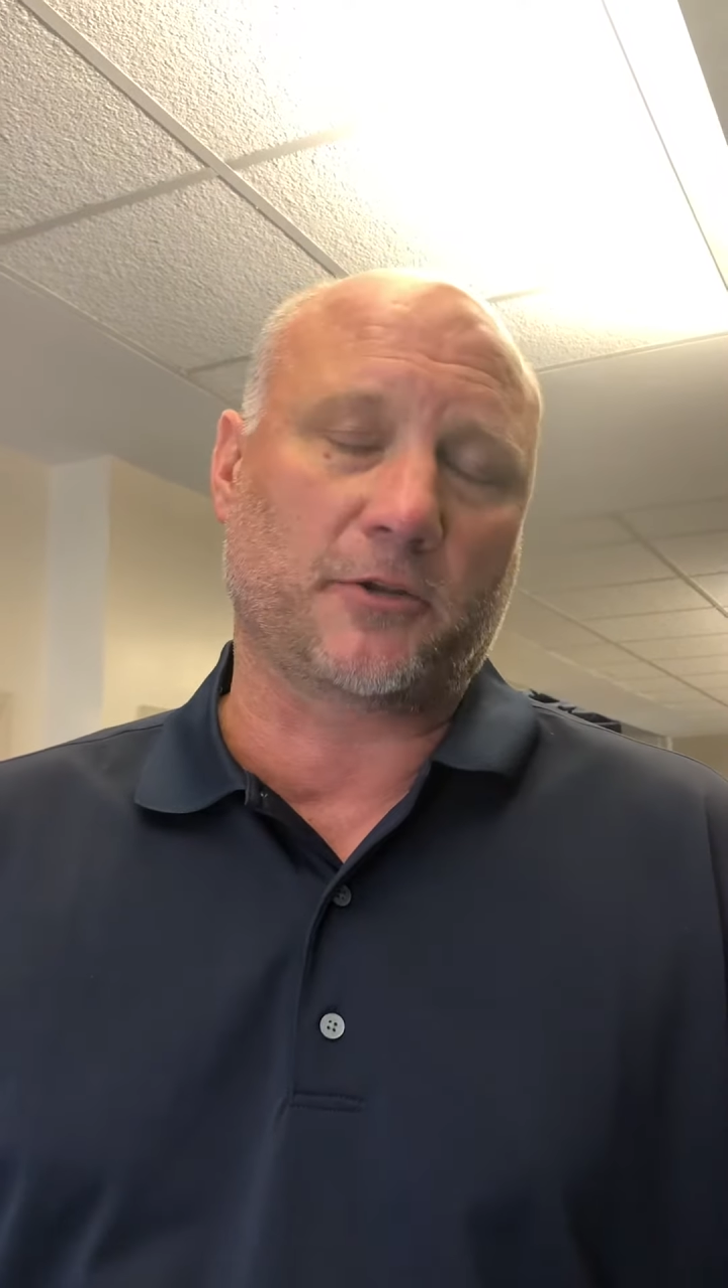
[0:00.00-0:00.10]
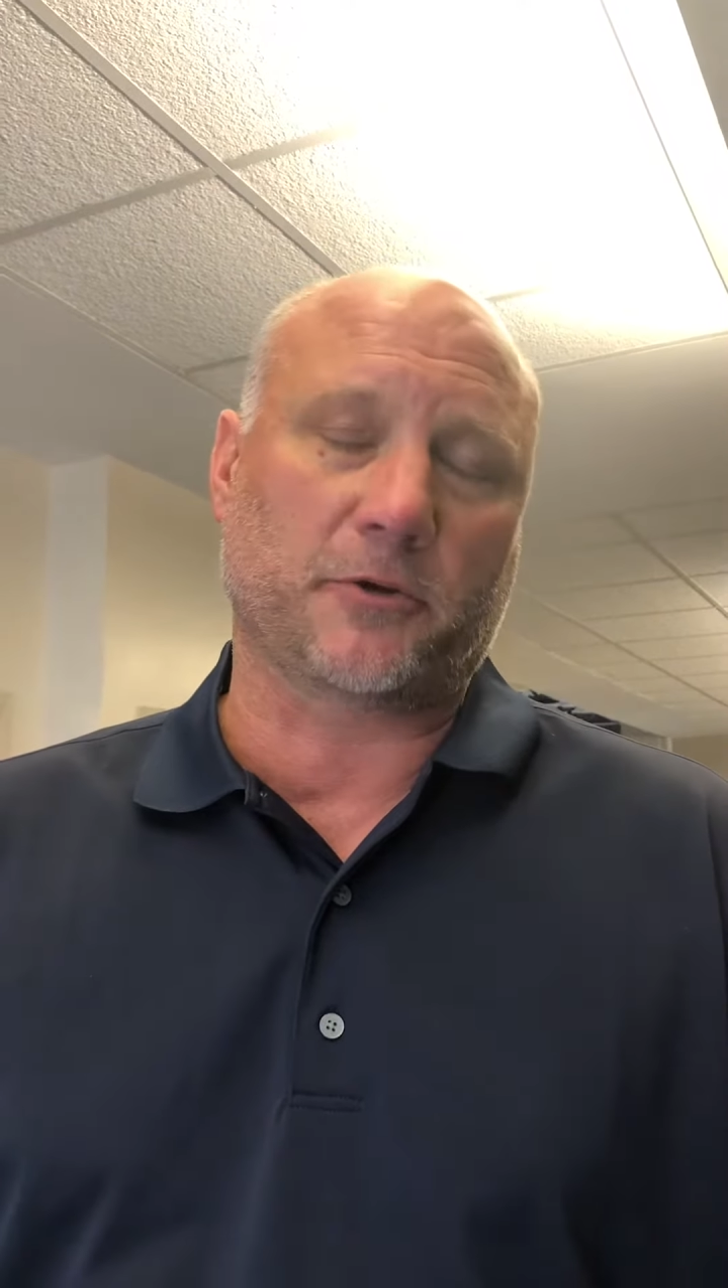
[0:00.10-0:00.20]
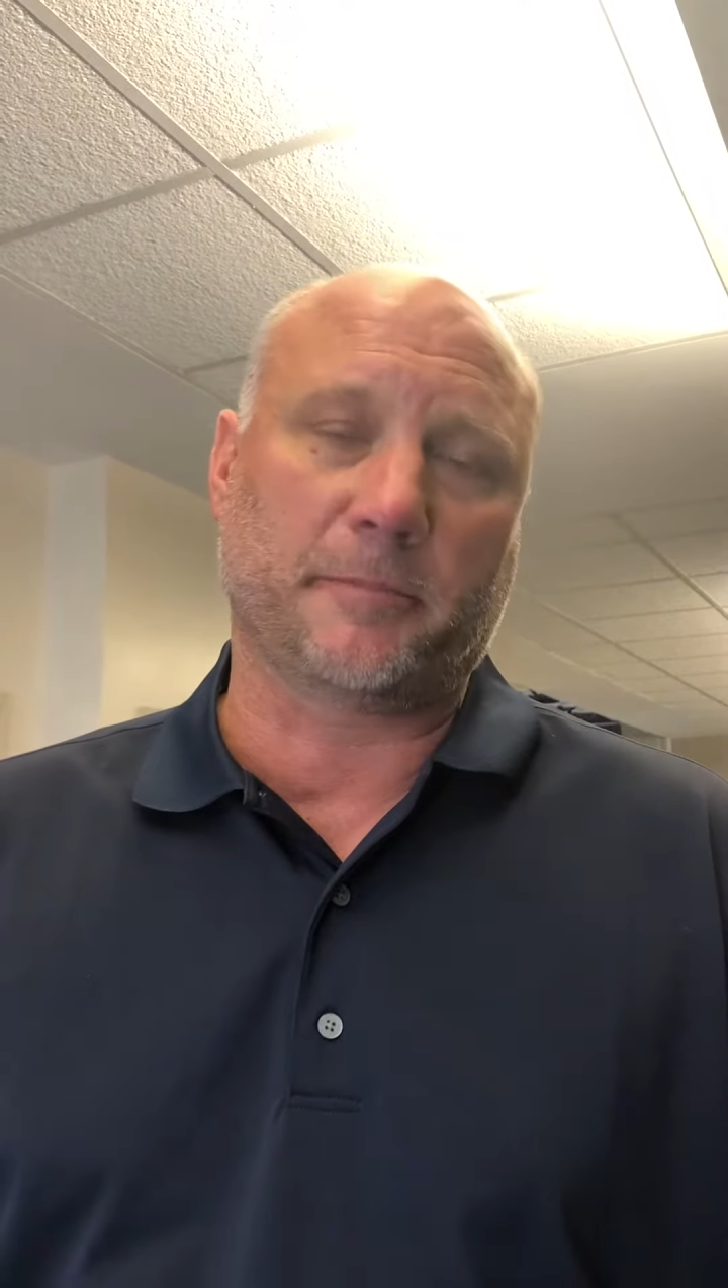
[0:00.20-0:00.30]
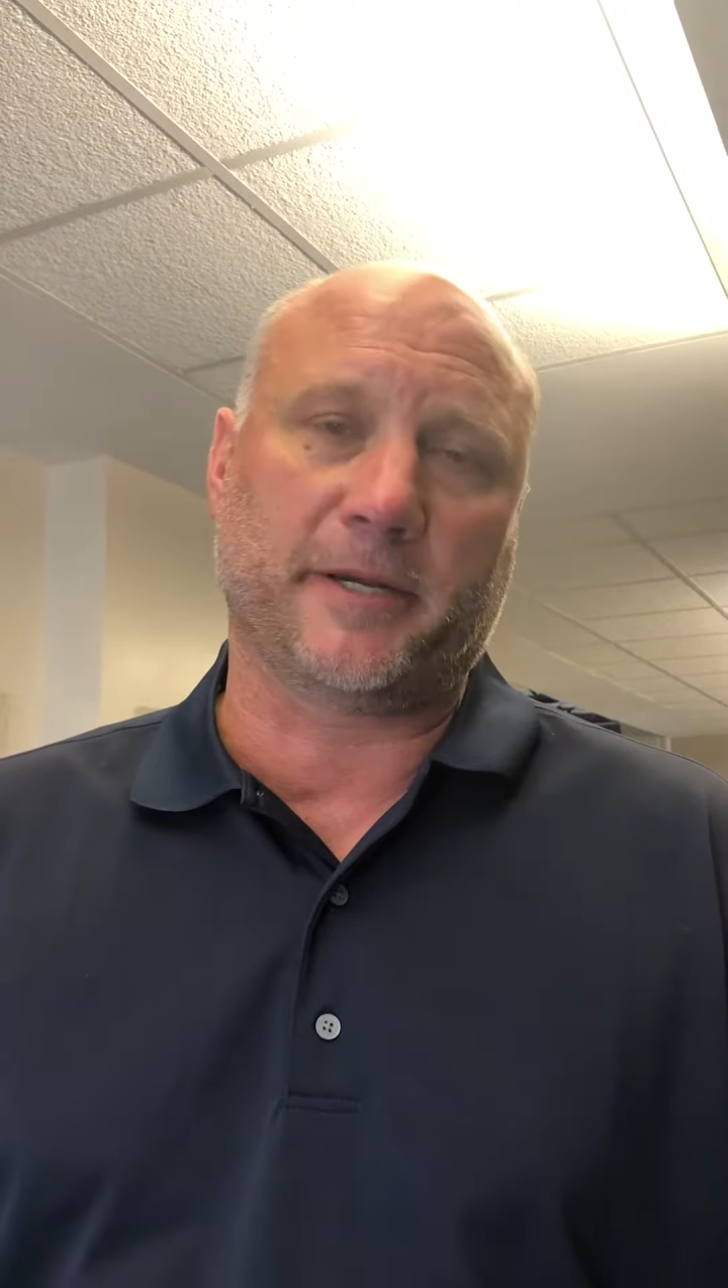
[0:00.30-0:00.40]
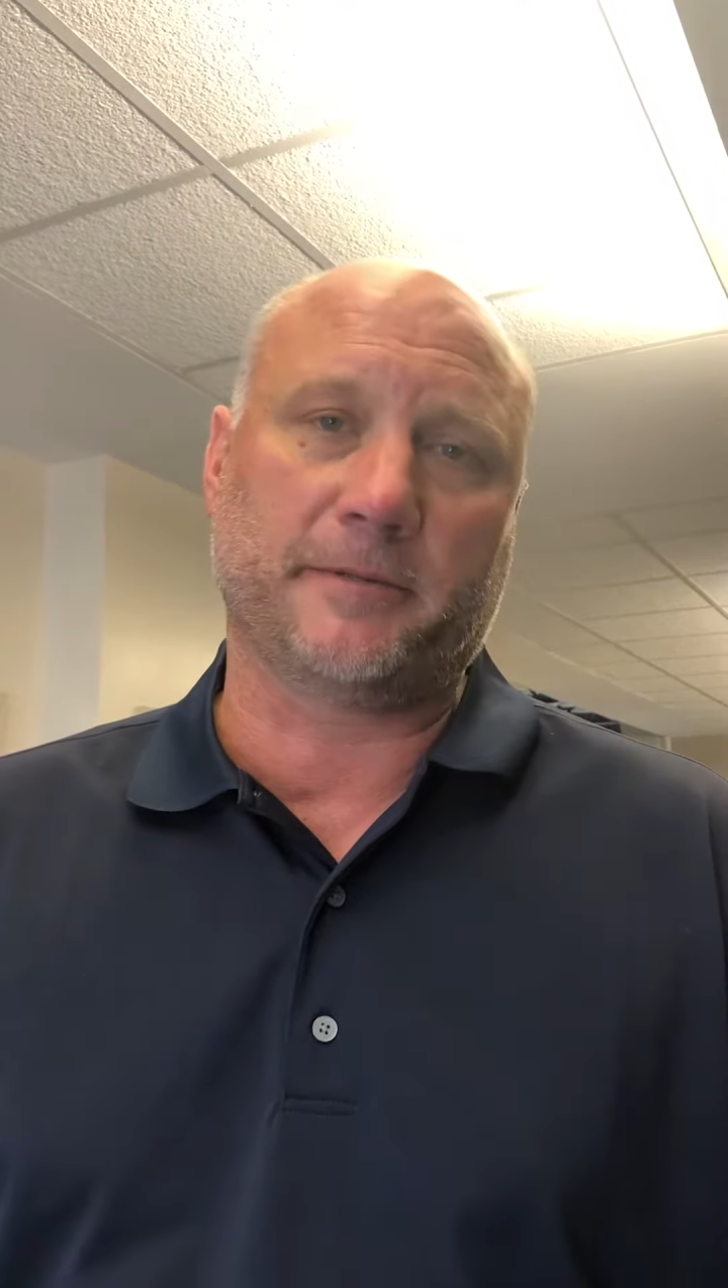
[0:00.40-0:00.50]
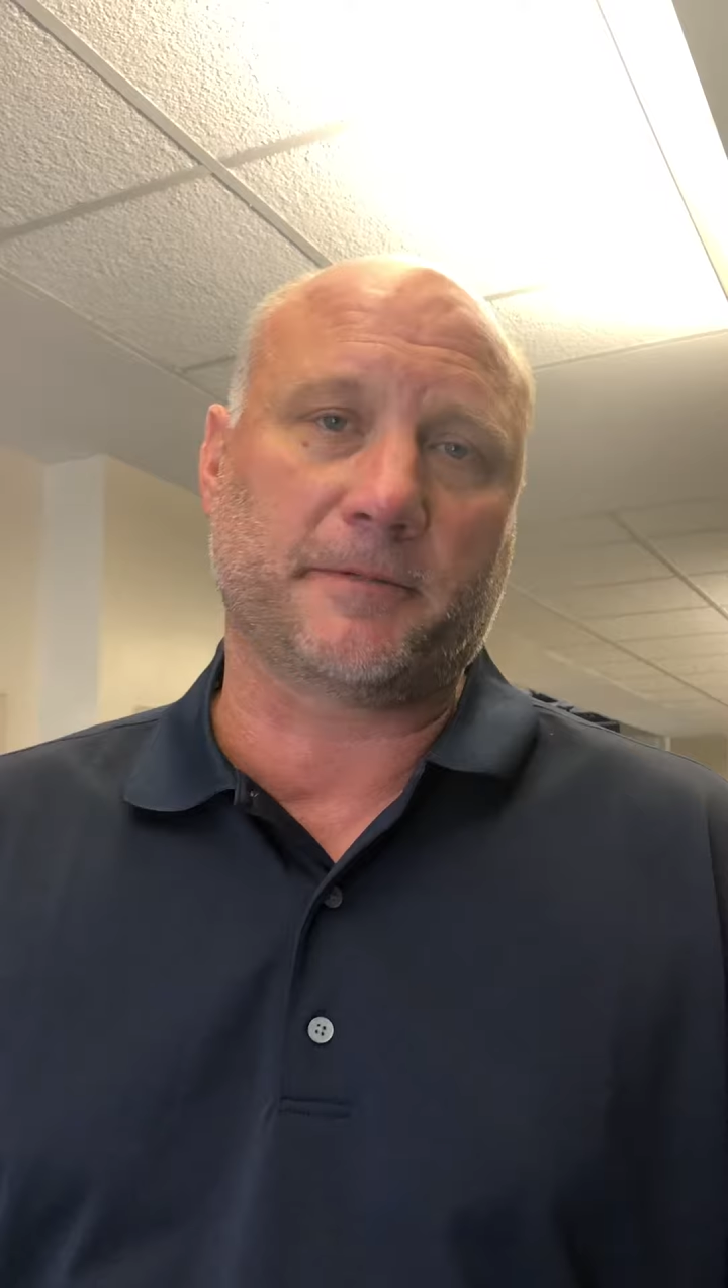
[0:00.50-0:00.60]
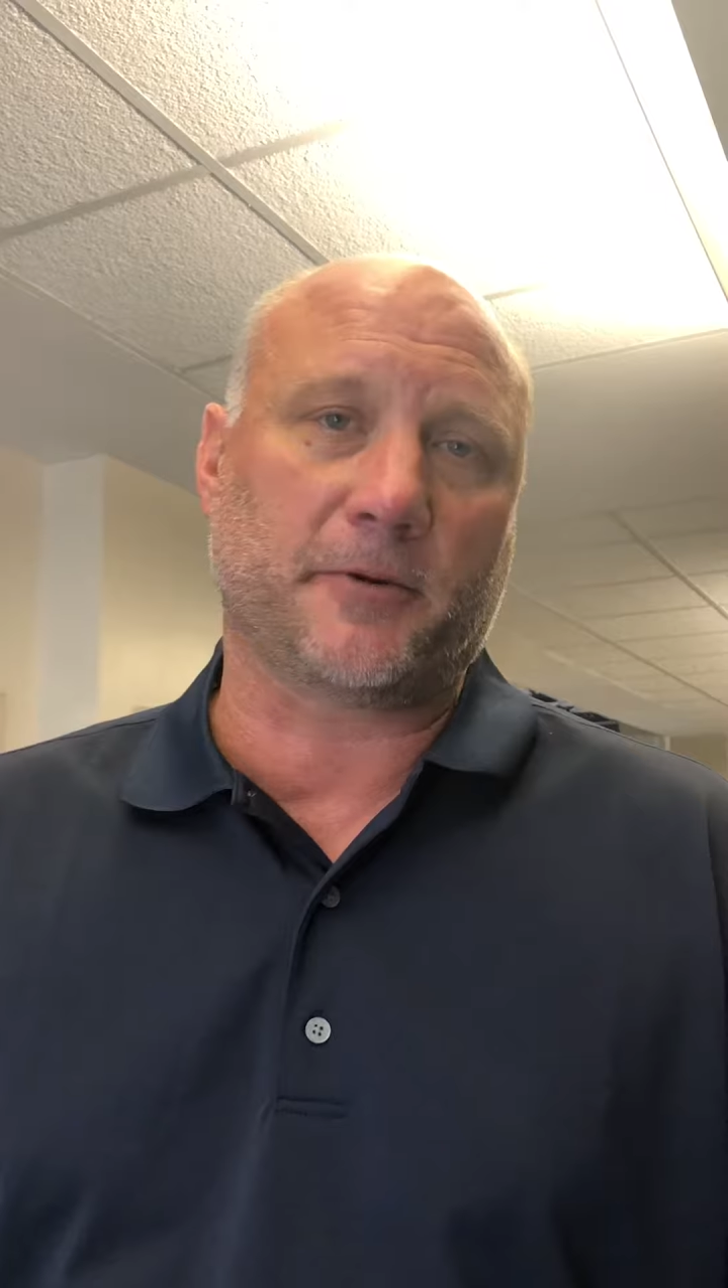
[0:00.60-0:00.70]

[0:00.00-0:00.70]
a little bit,